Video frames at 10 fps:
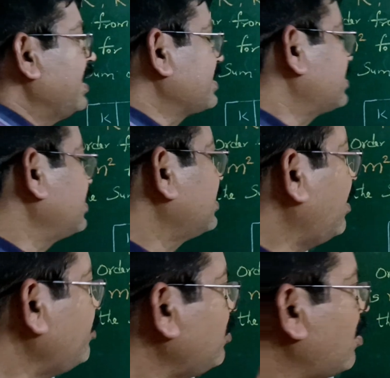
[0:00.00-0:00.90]
Next,
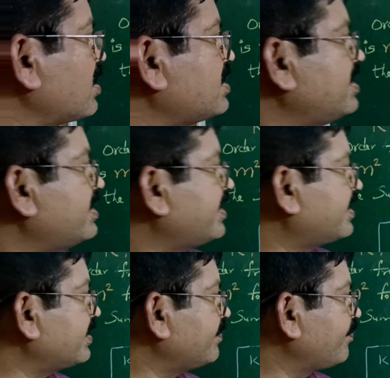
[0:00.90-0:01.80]
come to last
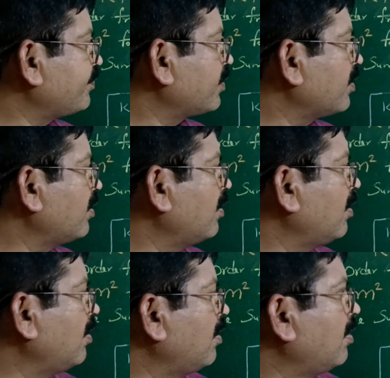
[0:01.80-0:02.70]
digit.
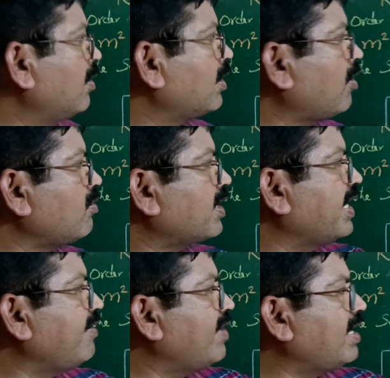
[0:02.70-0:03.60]
Now,
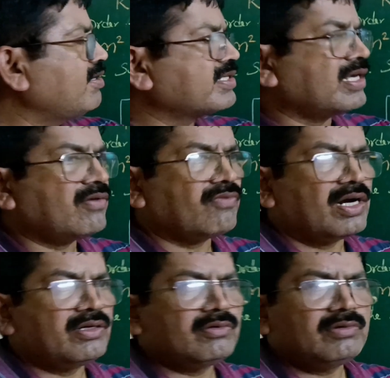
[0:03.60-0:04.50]
k values are
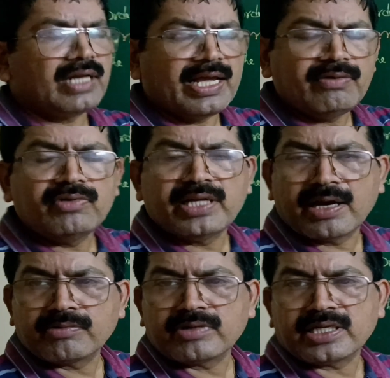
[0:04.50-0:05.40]
1 to 9 we
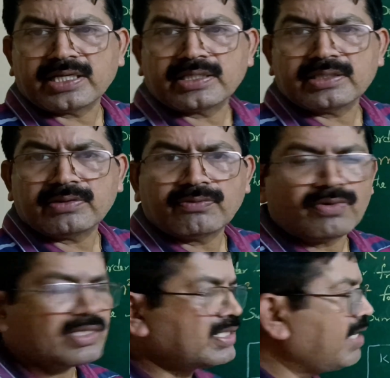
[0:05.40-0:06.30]
have to take.
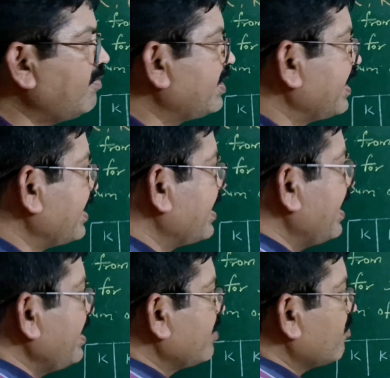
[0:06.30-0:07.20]
First, I will take
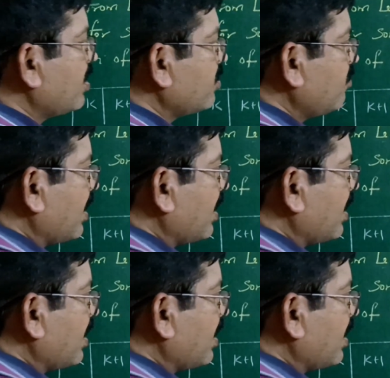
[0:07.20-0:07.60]
k equal to